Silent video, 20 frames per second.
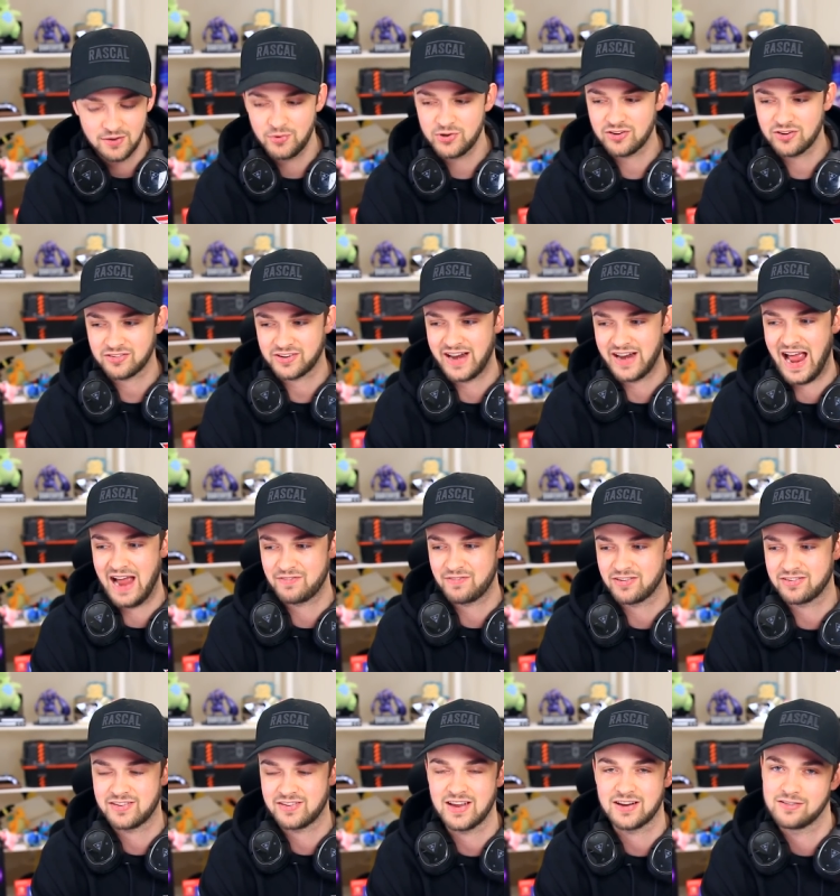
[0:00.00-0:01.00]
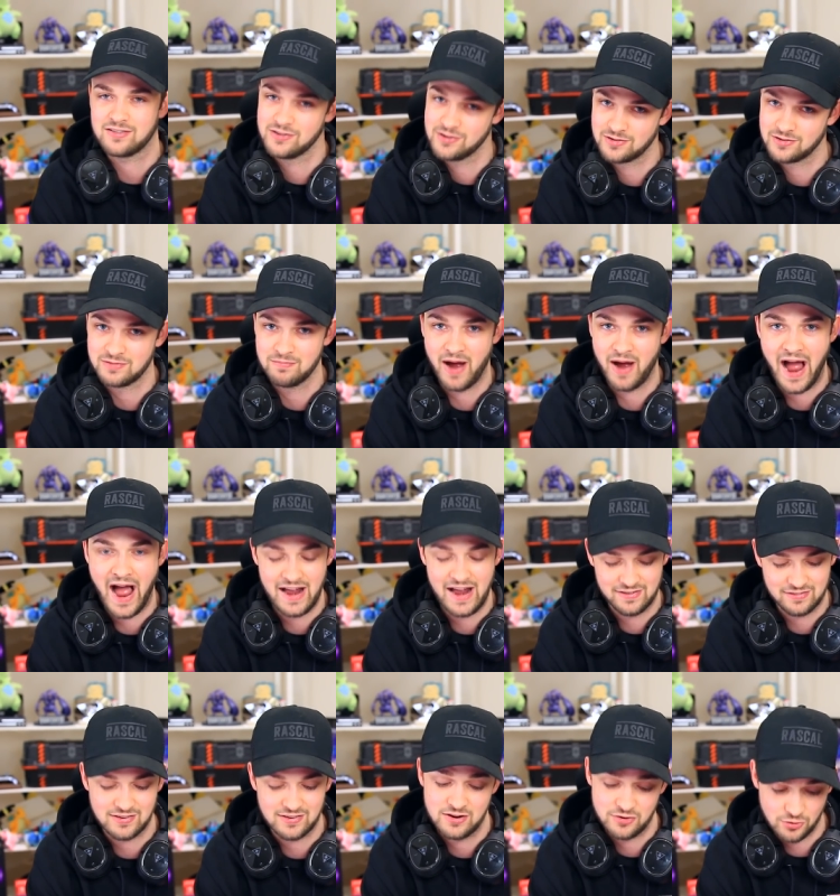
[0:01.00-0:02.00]
we're just gonna have to stick to using my
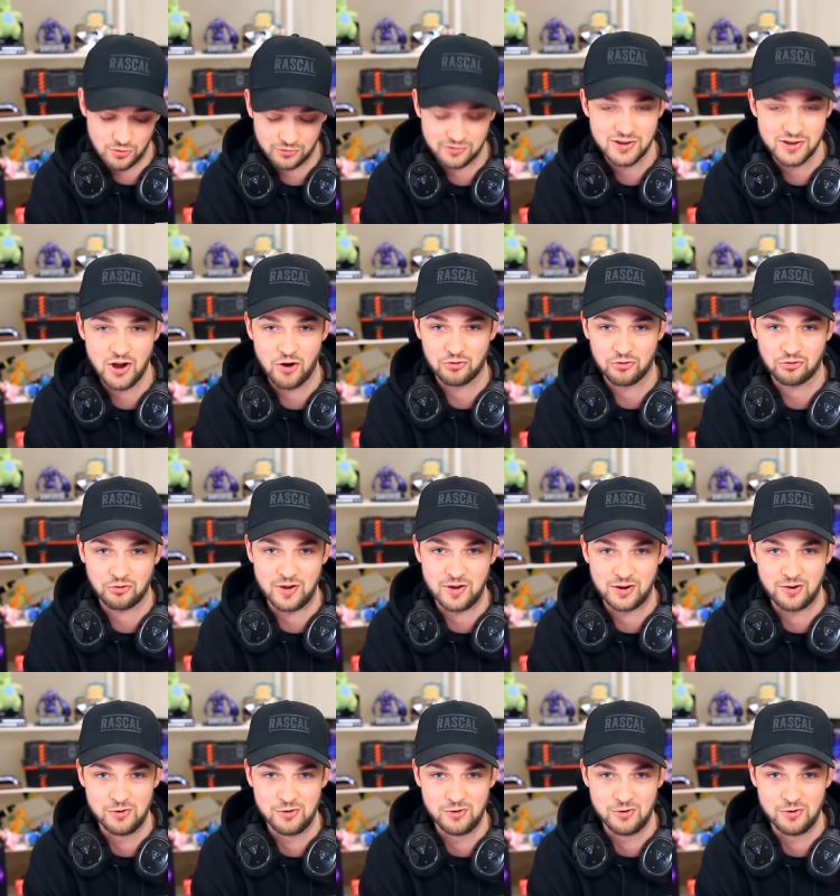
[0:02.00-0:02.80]
hands and using the on-screen